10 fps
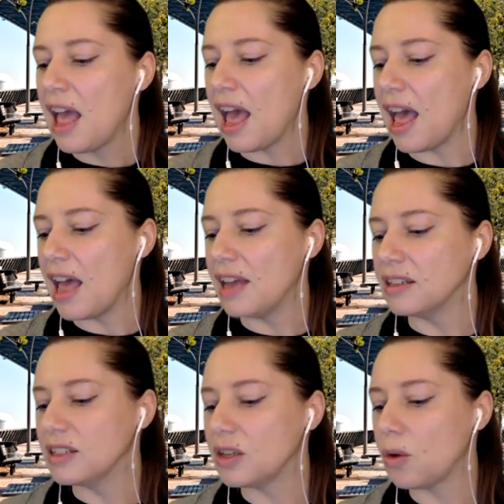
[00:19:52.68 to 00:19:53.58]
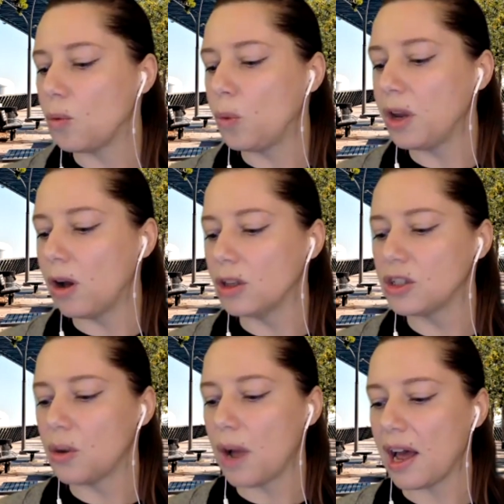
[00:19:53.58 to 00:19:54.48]
And we
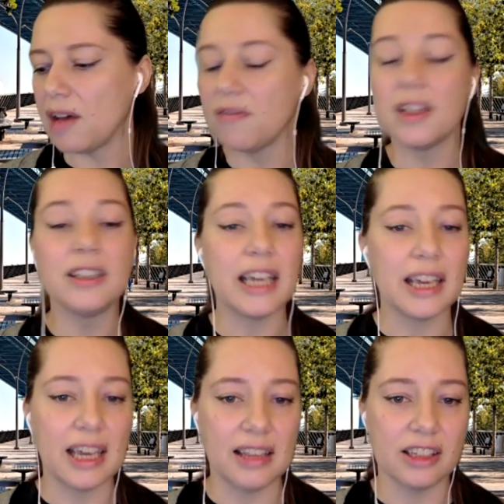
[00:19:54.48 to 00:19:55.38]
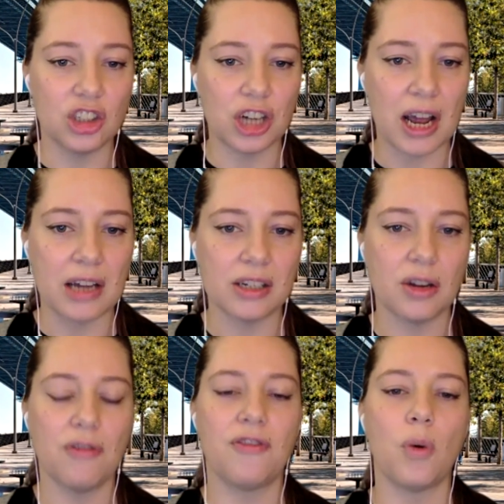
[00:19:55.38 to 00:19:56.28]
also have the link in the chat
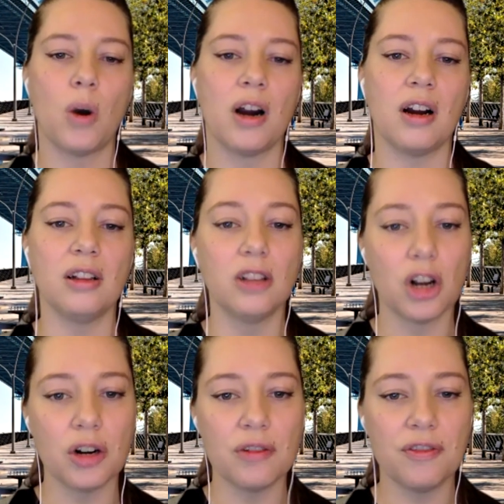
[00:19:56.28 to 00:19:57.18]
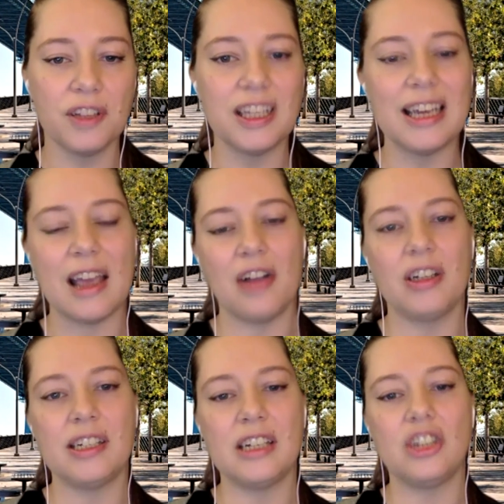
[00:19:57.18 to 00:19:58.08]
for
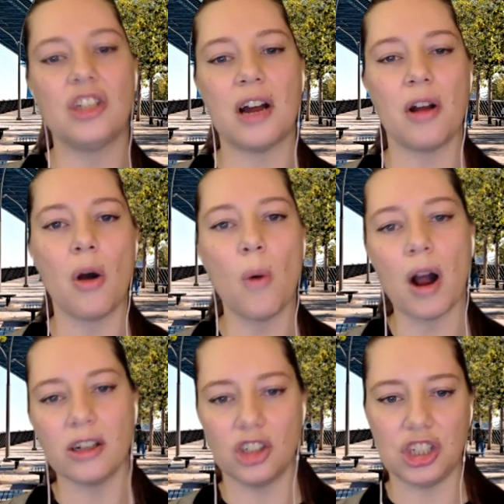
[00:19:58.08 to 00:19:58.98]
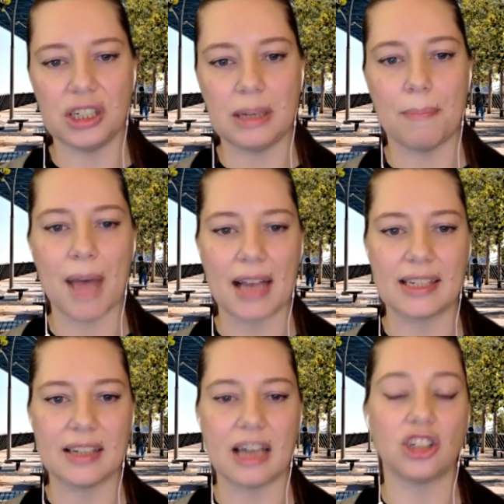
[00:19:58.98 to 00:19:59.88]

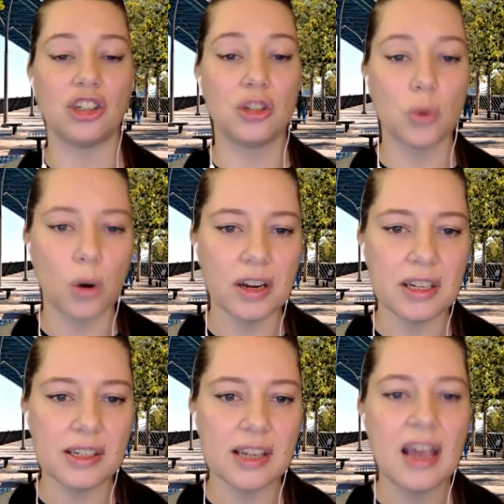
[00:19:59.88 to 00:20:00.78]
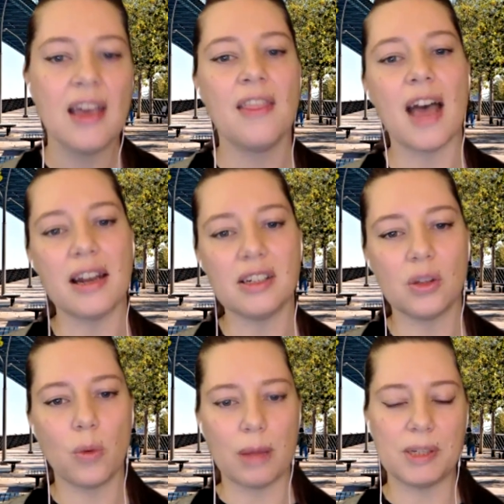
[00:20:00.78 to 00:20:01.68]
learnphillyheritage.org/stories. That is
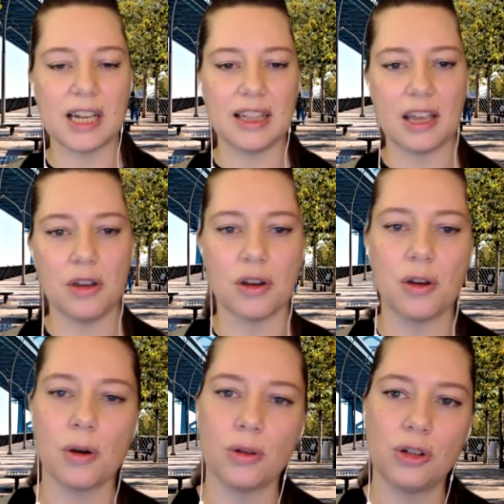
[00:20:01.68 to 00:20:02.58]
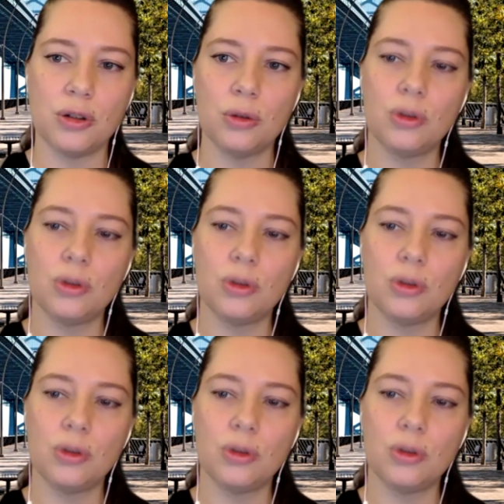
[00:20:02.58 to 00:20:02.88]
the website that you can go to